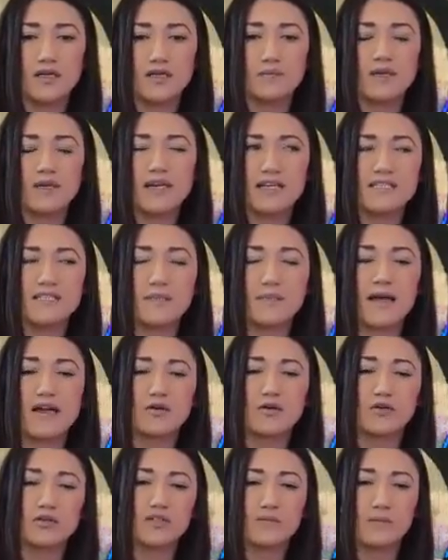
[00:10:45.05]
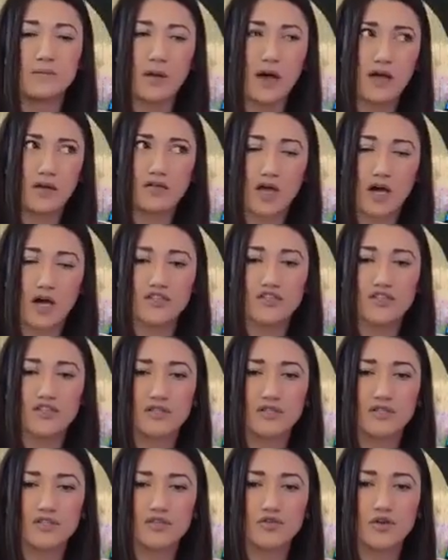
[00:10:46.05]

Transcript: Because biologically,